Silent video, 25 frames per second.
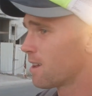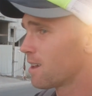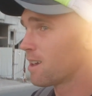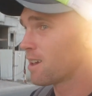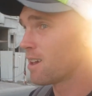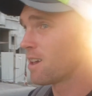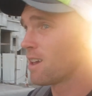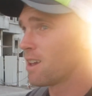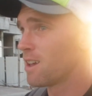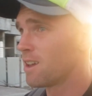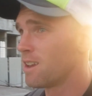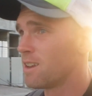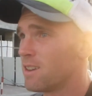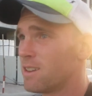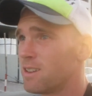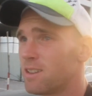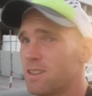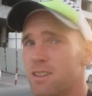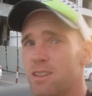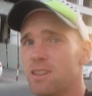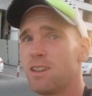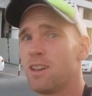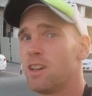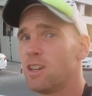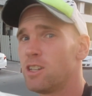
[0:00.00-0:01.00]
and
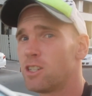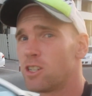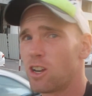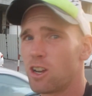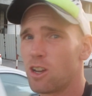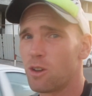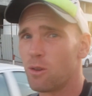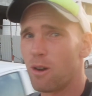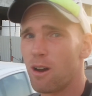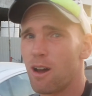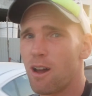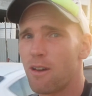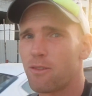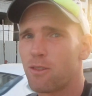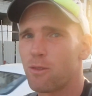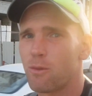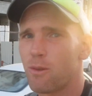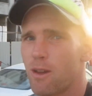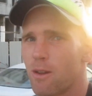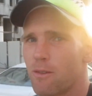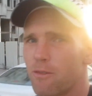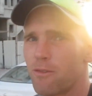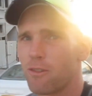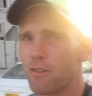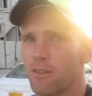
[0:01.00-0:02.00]
show you what I have to
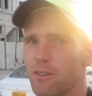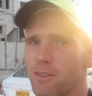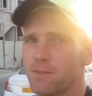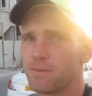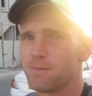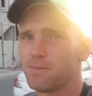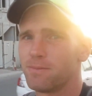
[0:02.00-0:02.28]
wear for it.